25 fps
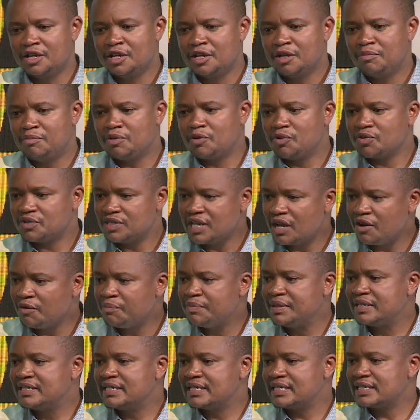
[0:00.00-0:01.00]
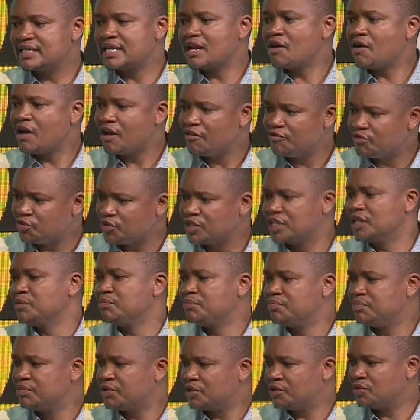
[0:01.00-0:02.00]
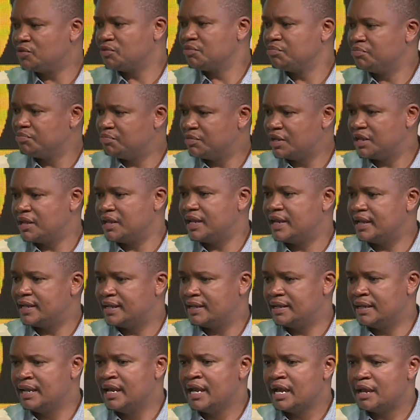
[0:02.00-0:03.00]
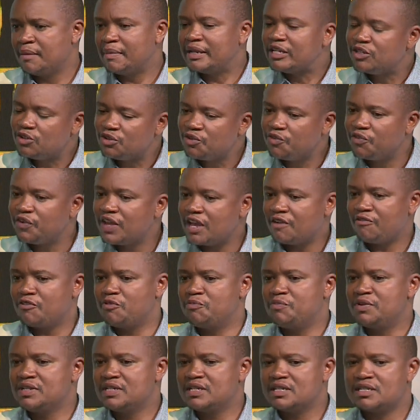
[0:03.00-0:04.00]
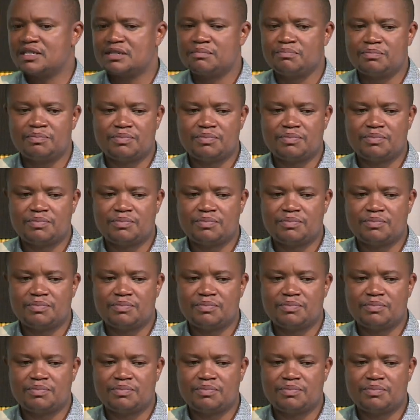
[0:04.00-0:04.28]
Because now businesses now have to keep, but it's not fair for business